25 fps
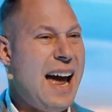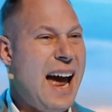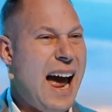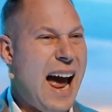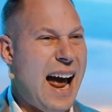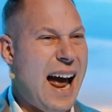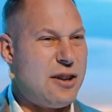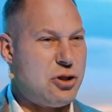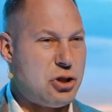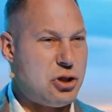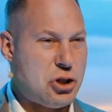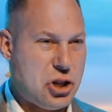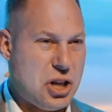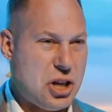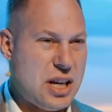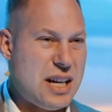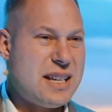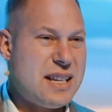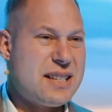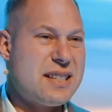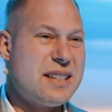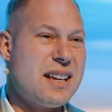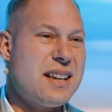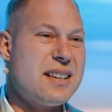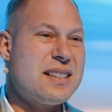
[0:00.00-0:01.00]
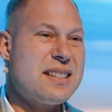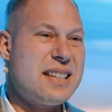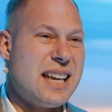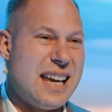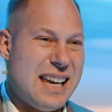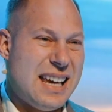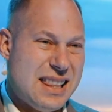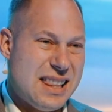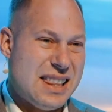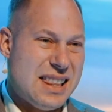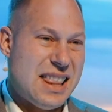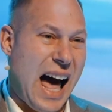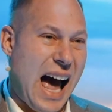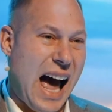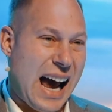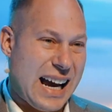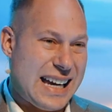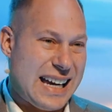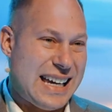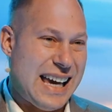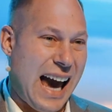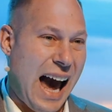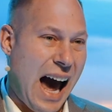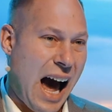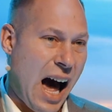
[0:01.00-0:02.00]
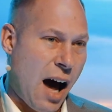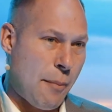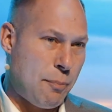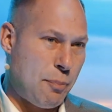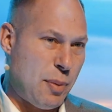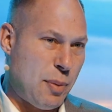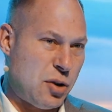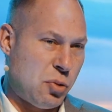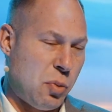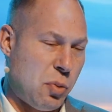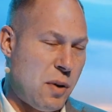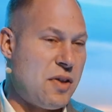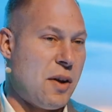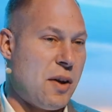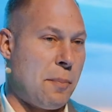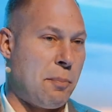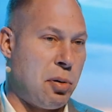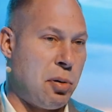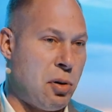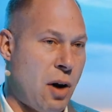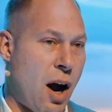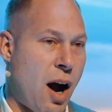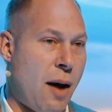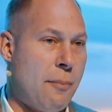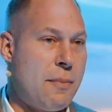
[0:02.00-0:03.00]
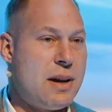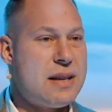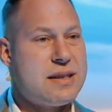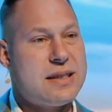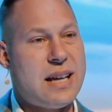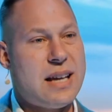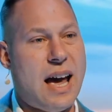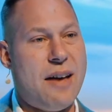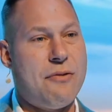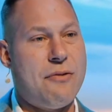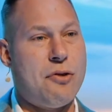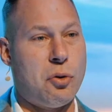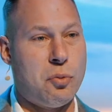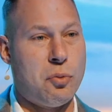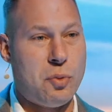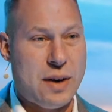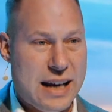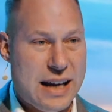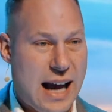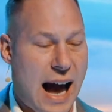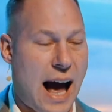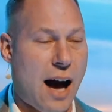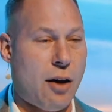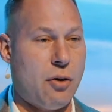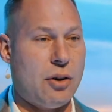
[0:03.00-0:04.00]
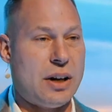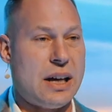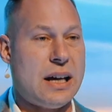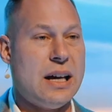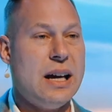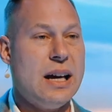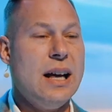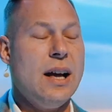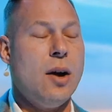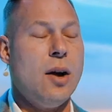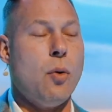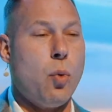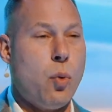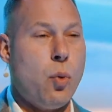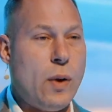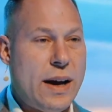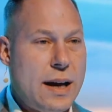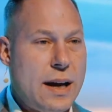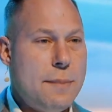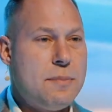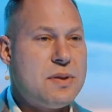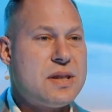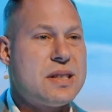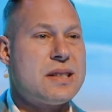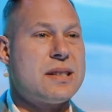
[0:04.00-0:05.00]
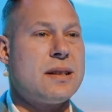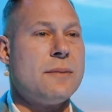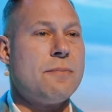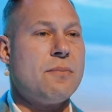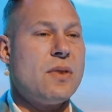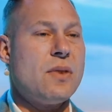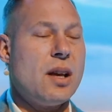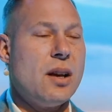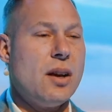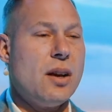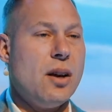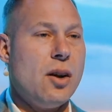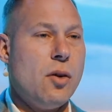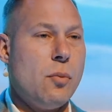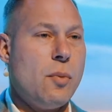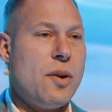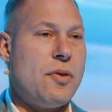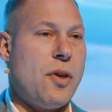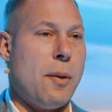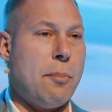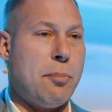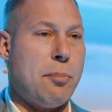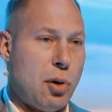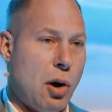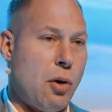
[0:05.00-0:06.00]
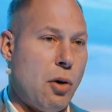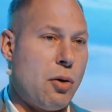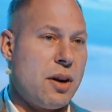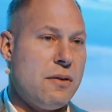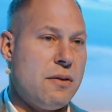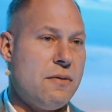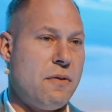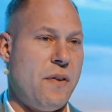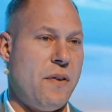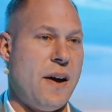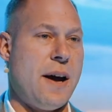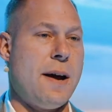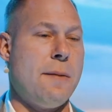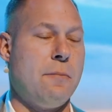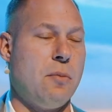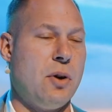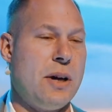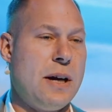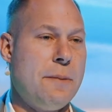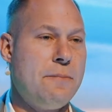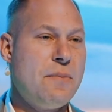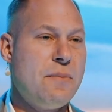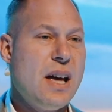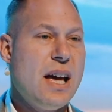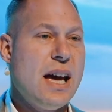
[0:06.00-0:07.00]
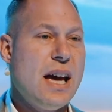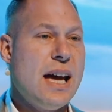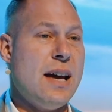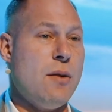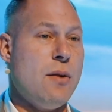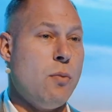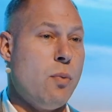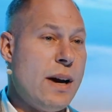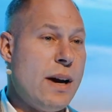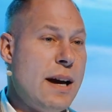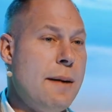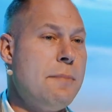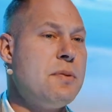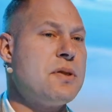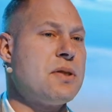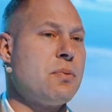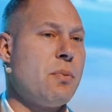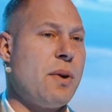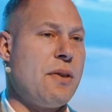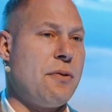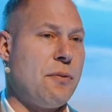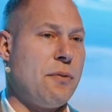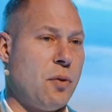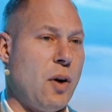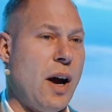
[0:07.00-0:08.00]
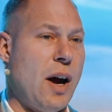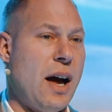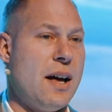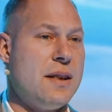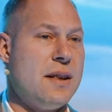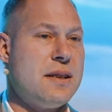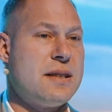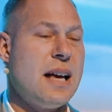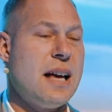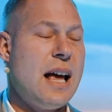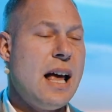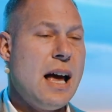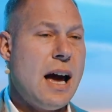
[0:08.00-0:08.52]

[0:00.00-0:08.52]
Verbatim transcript: And Jesus, in that gap between the promise and the reality, weeps with a broken family. He weeps with friends.